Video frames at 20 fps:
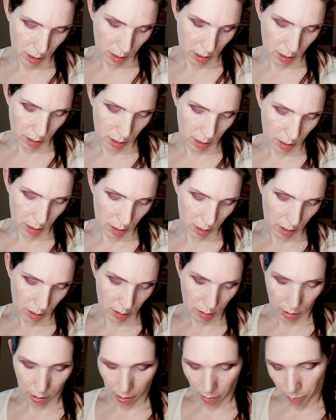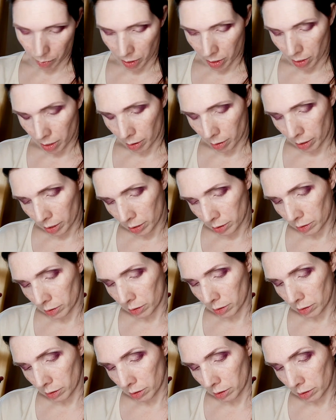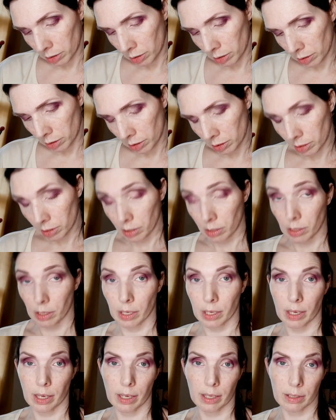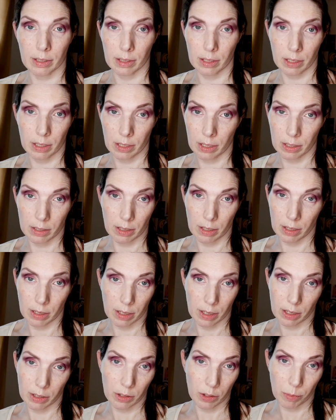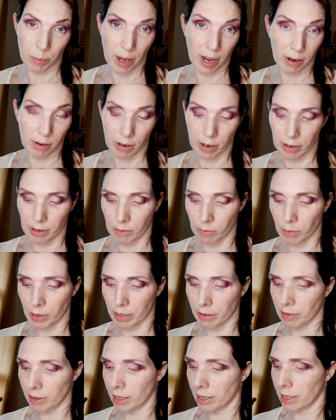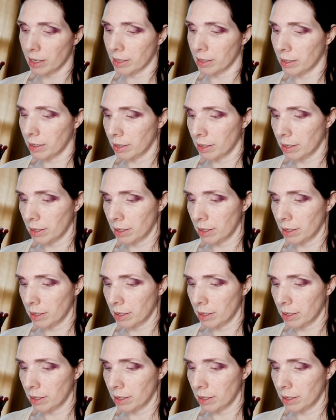Come on, eyes. I can't see it. It's on a colored background in white writing.